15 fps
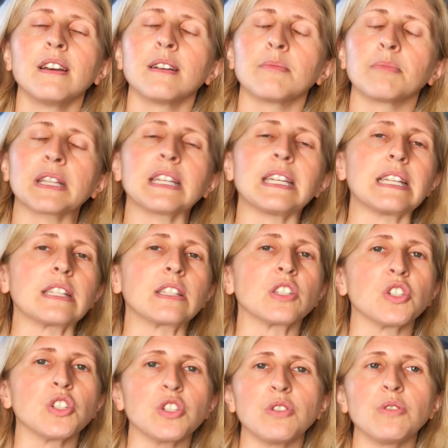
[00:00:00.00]

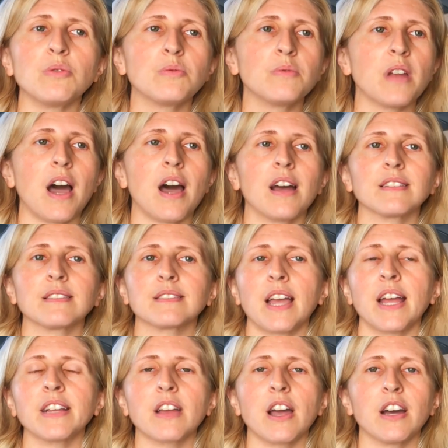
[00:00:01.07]
please do not
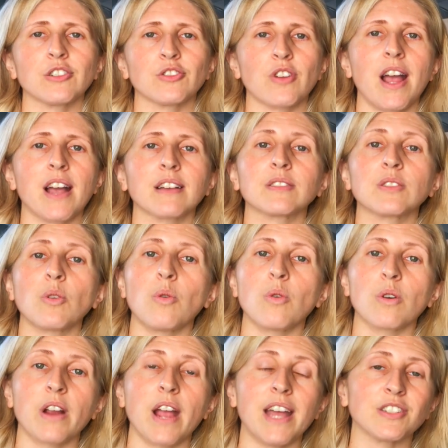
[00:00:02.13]
sign contracts
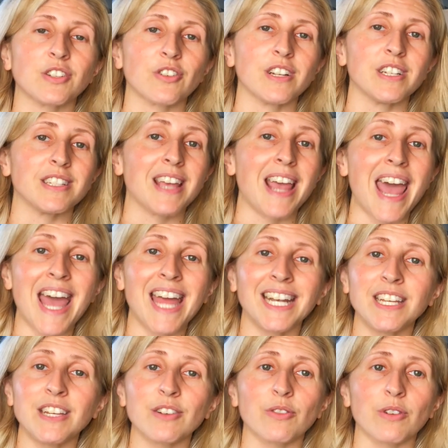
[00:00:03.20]
or enter into
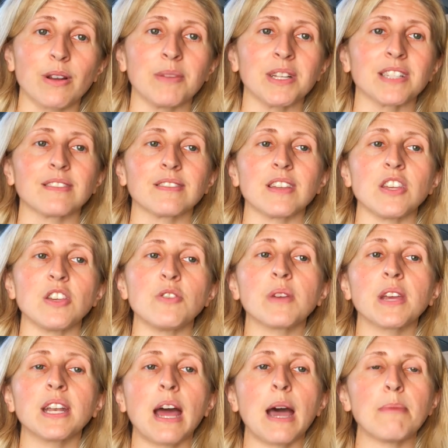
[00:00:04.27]
any agreements that you
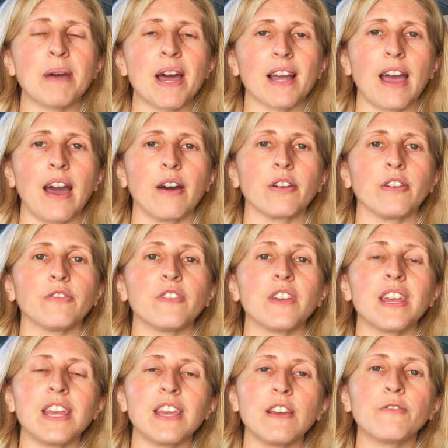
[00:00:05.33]
cannot back out of
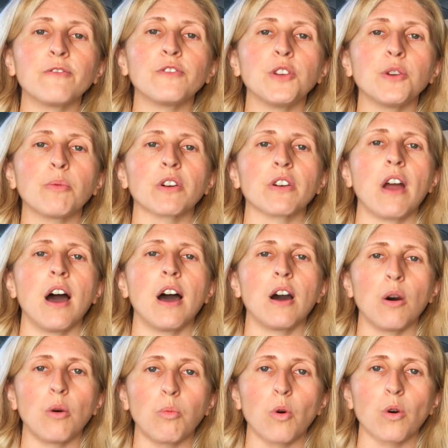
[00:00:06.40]
if you are
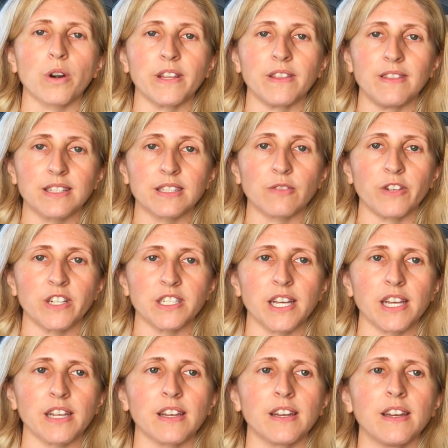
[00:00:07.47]
not awarded this funding.